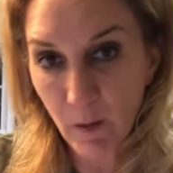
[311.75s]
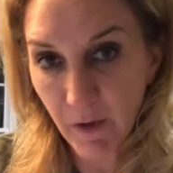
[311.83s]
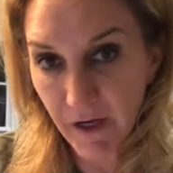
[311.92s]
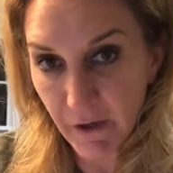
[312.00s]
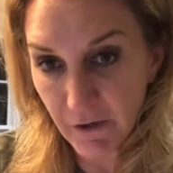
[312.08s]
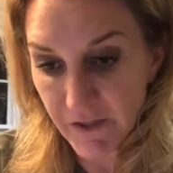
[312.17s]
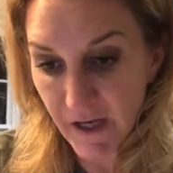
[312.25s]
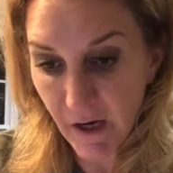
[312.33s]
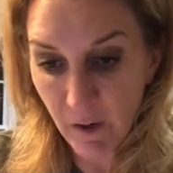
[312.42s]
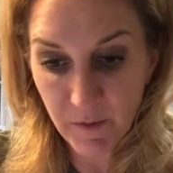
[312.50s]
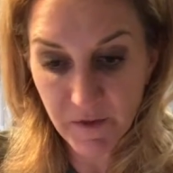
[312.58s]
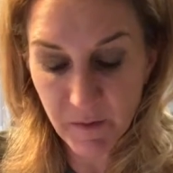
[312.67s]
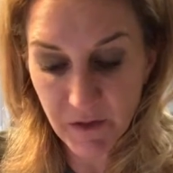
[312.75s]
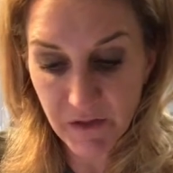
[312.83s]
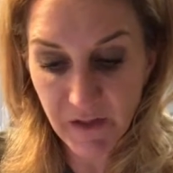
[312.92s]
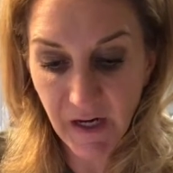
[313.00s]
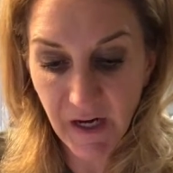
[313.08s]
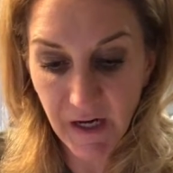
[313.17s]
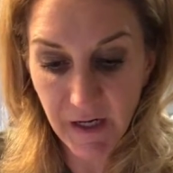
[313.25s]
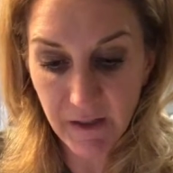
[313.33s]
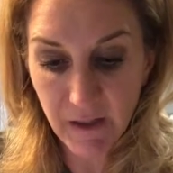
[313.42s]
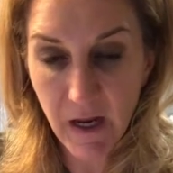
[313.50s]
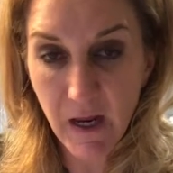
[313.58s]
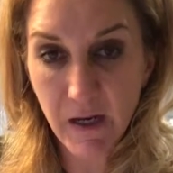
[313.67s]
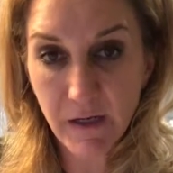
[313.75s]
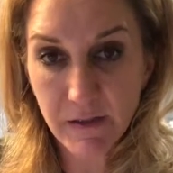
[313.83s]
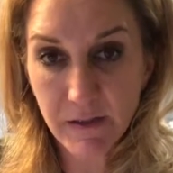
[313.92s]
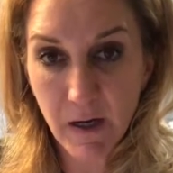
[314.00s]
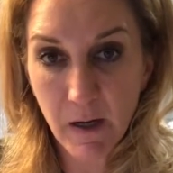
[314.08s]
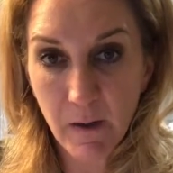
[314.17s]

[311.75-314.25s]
I'm here to help as much as I can, and